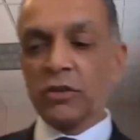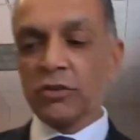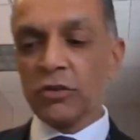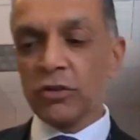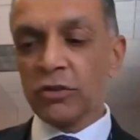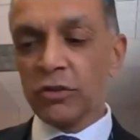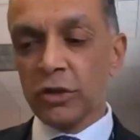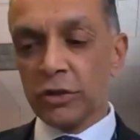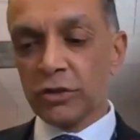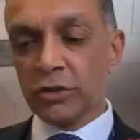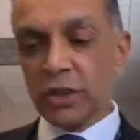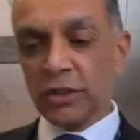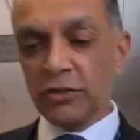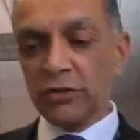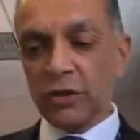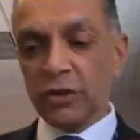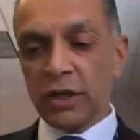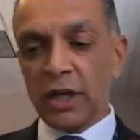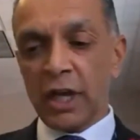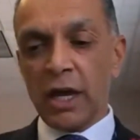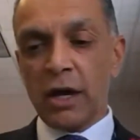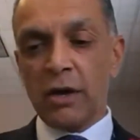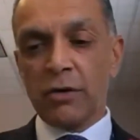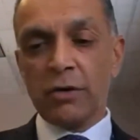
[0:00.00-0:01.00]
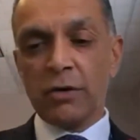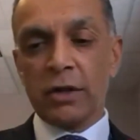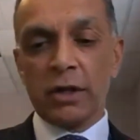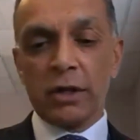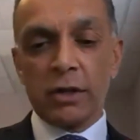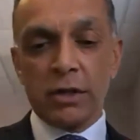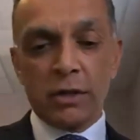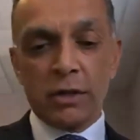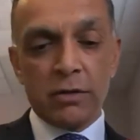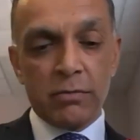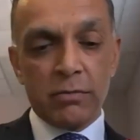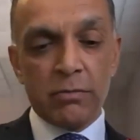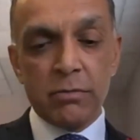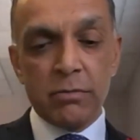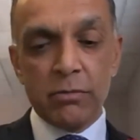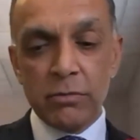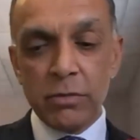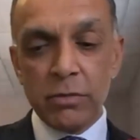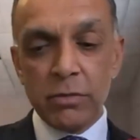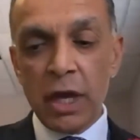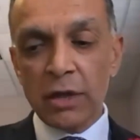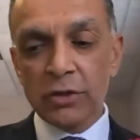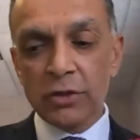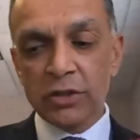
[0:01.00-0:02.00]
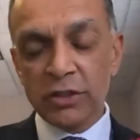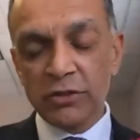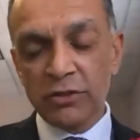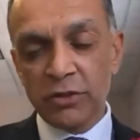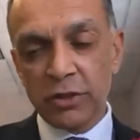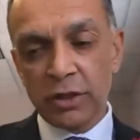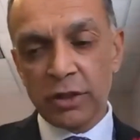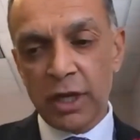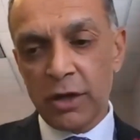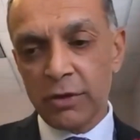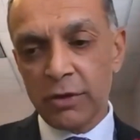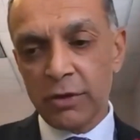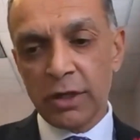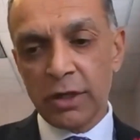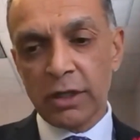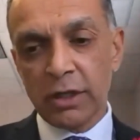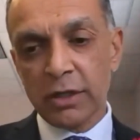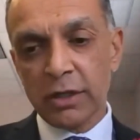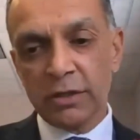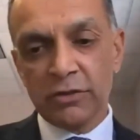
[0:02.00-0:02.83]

interesting. You know, Chester County. Right? Yeah, Chester County.